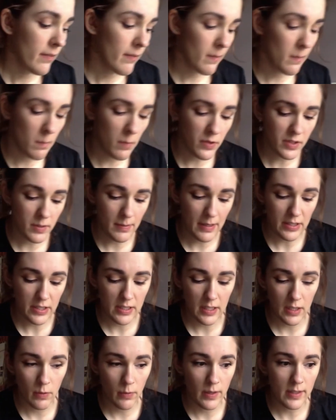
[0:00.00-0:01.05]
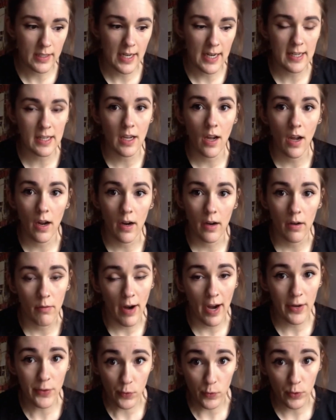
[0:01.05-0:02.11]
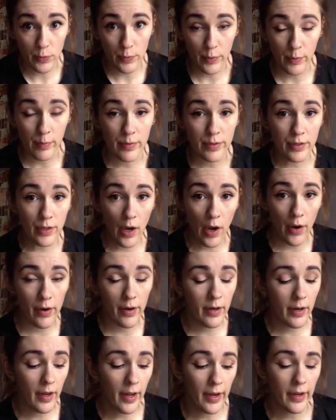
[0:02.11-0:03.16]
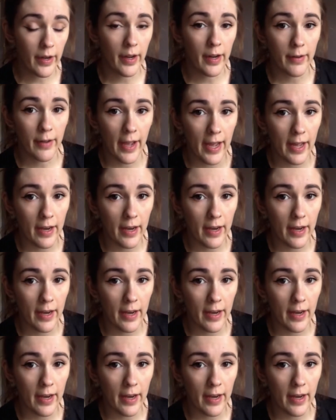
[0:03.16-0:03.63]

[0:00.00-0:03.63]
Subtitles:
On bottom lashes I always take actual waterproof mascara, and I